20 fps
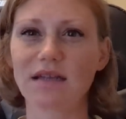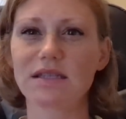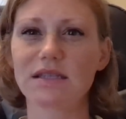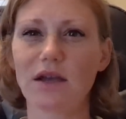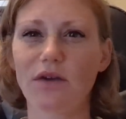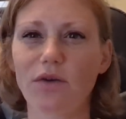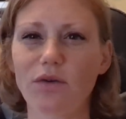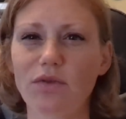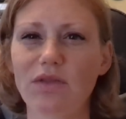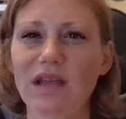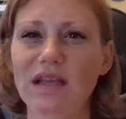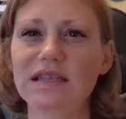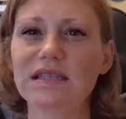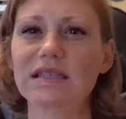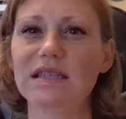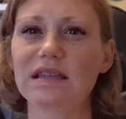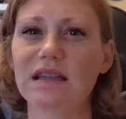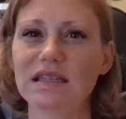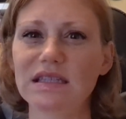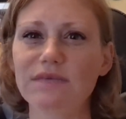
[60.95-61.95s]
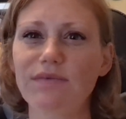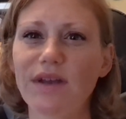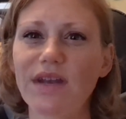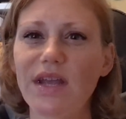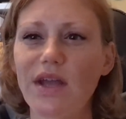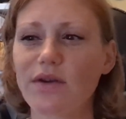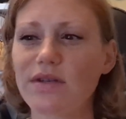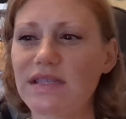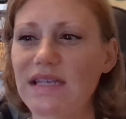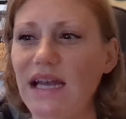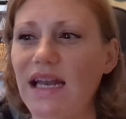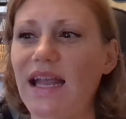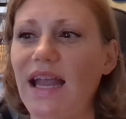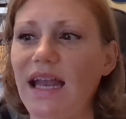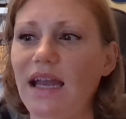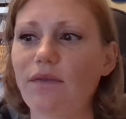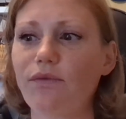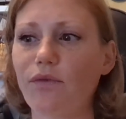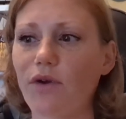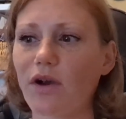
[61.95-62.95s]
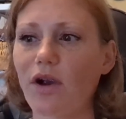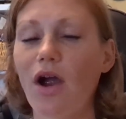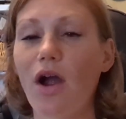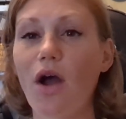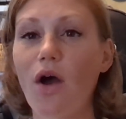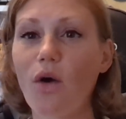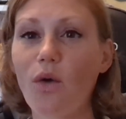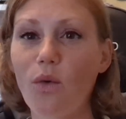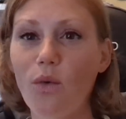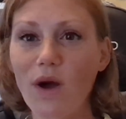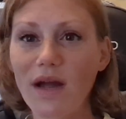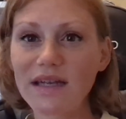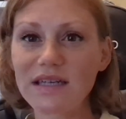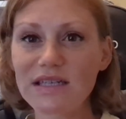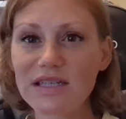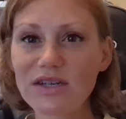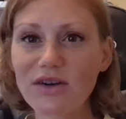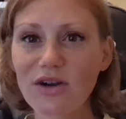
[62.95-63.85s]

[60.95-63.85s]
So this video is dedicated for what to